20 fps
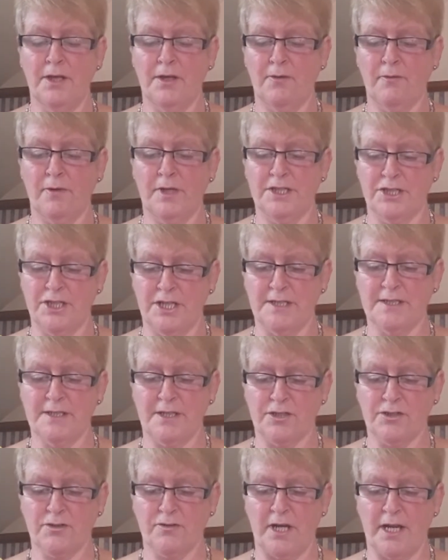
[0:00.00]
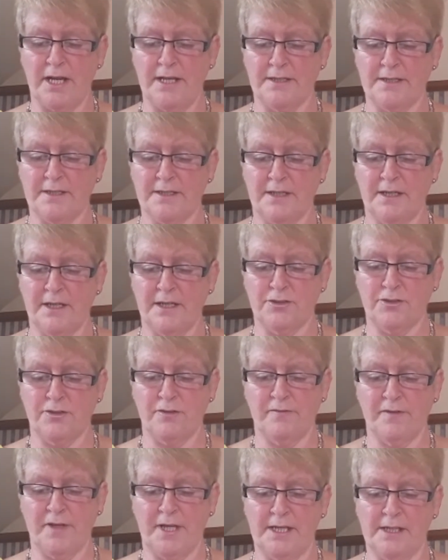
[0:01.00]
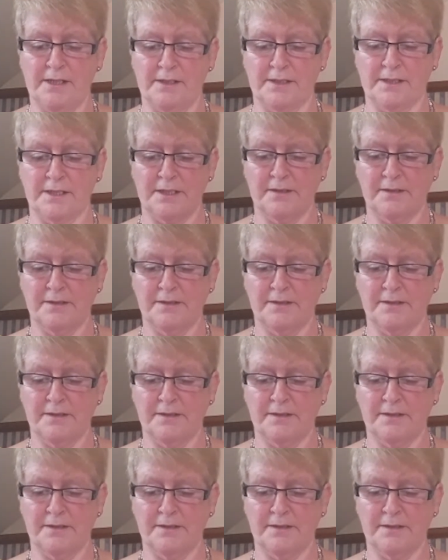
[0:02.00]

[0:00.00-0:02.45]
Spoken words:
when Jesus Christ is revealed.